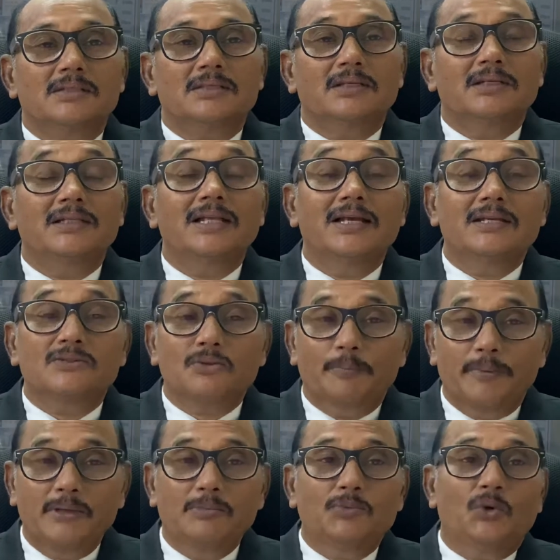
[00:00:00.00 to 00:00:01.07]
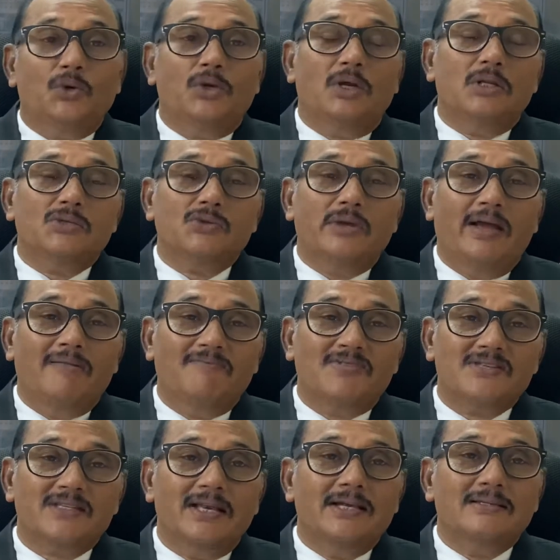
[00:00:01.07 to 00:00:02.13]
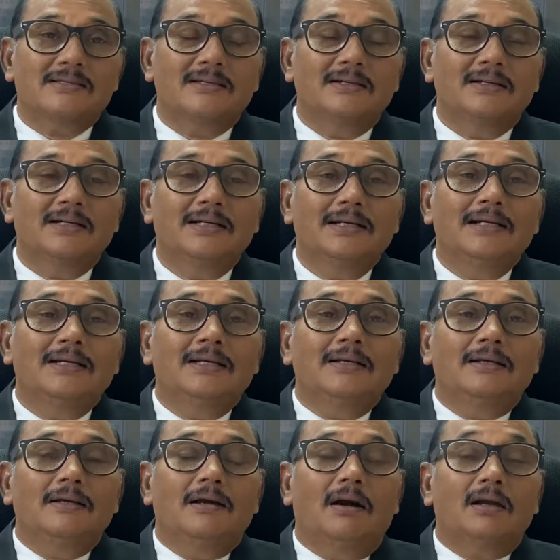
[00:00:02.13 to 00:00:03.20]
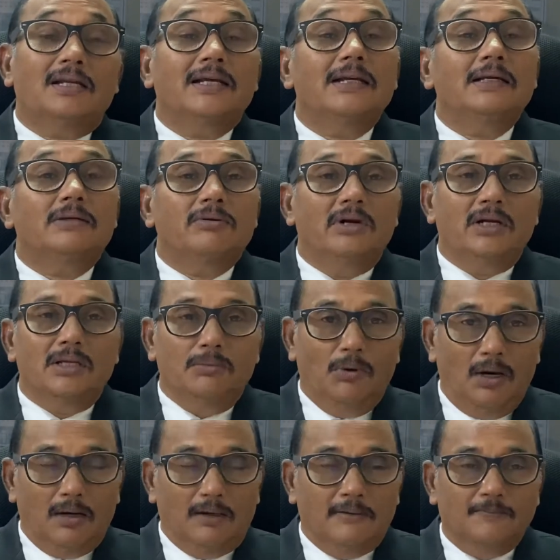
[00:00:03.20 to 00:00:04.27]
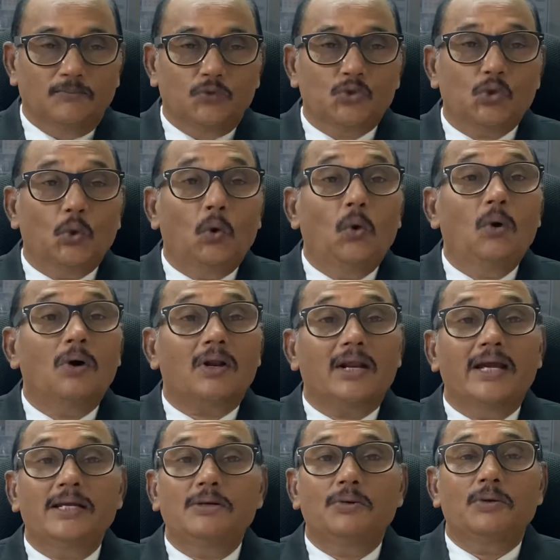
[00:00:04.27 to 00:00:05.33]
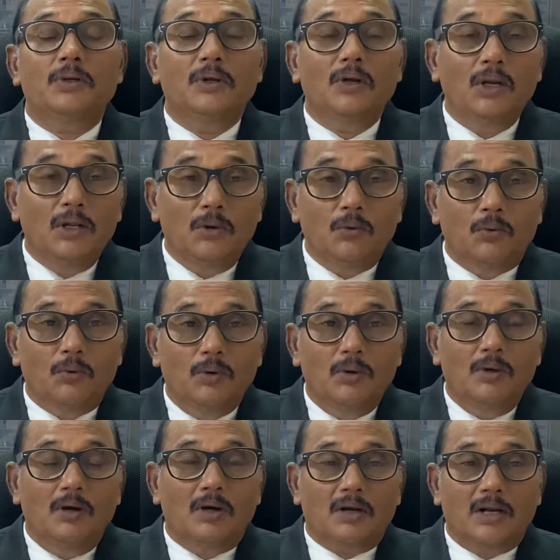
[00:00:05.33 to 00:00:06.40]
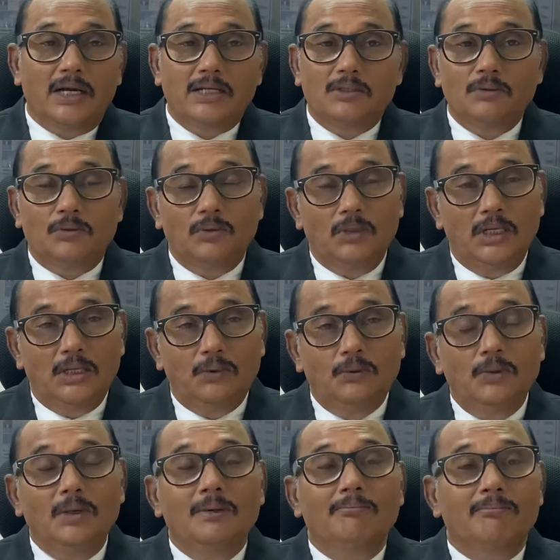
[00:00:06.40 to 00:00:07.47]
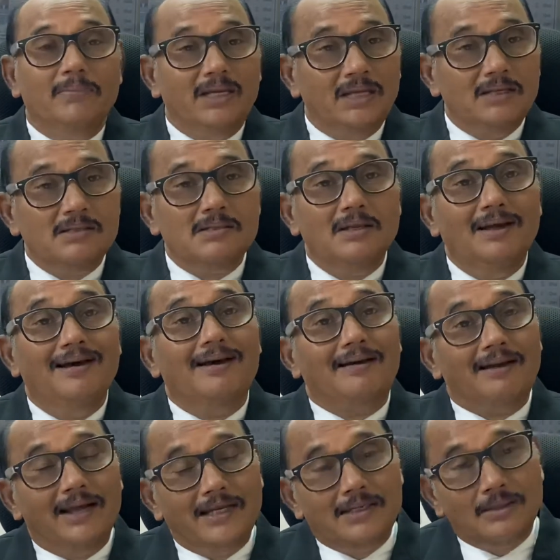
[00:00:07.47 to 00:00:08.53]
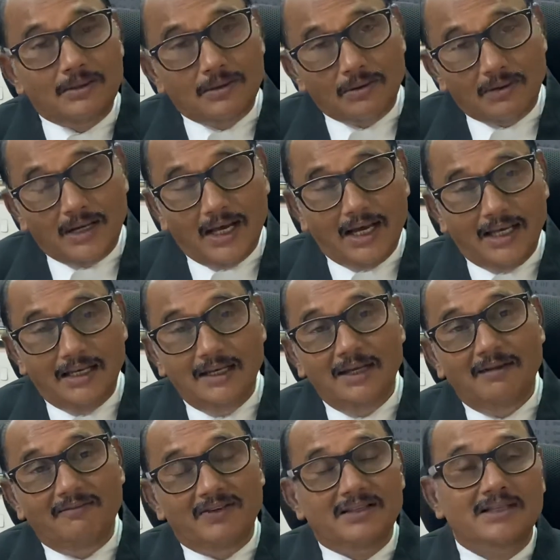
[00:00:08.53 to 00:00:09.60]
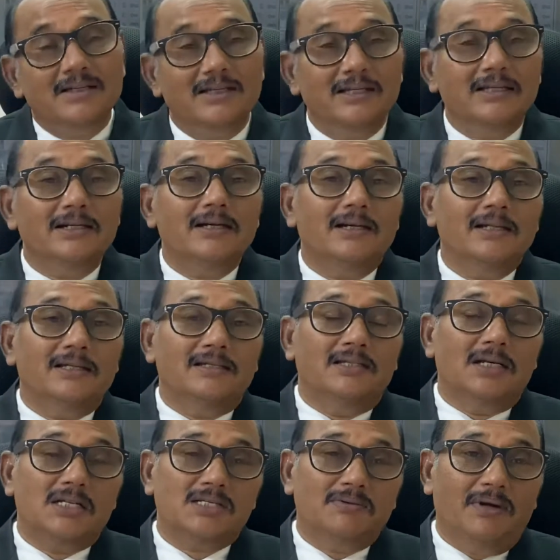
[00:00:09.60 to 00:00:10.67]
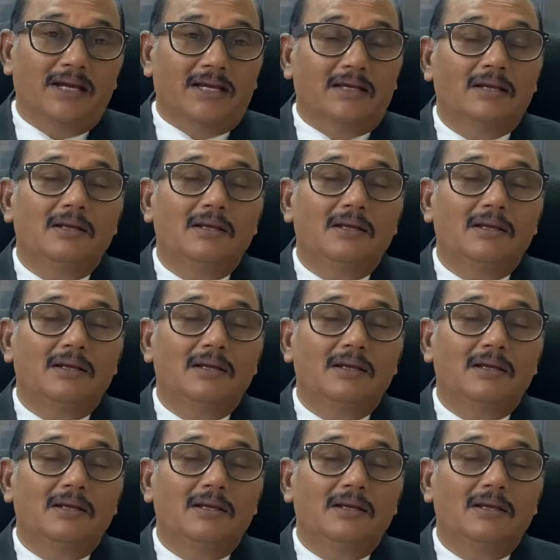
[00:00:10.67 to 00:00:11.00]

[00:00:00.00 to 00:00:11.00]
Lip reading: the Supreme Court also emphasized Article 21, so right to live. A right to live means a right to die with dignity. That's why